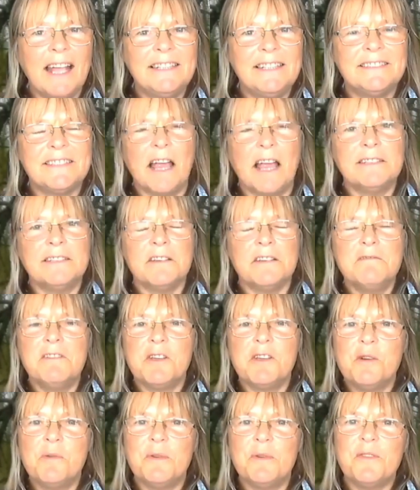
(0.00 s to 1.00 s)
I don't
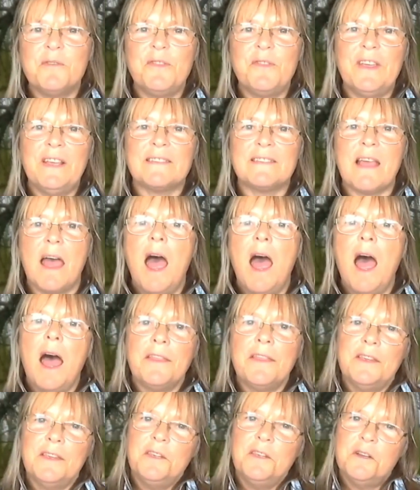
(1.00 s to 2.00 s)
recall what the figures are. I
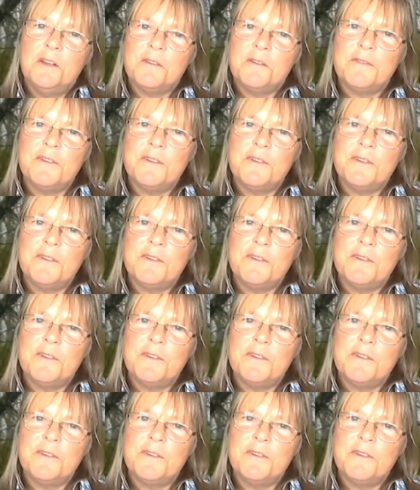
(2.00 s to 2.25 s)
think you look